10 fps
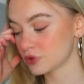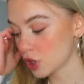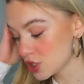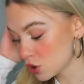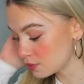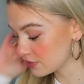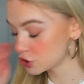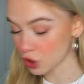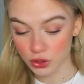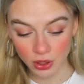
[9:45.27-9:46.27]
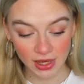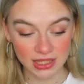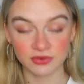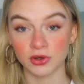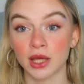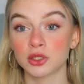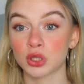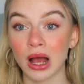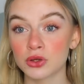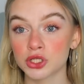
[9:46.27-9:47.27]
I've tried it on with so, so many different like
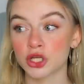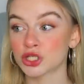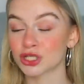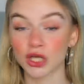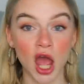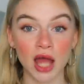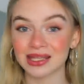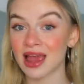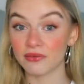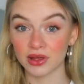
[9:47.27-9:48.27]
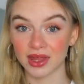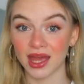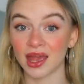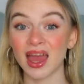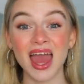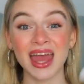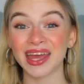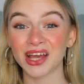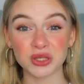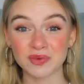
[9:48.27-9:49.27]
trousers, skirts, everything.
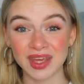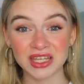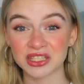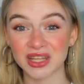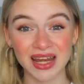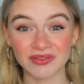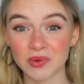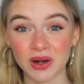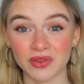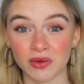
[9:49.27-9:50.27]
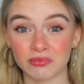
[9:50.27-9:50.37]
It goes with each and every one of them. I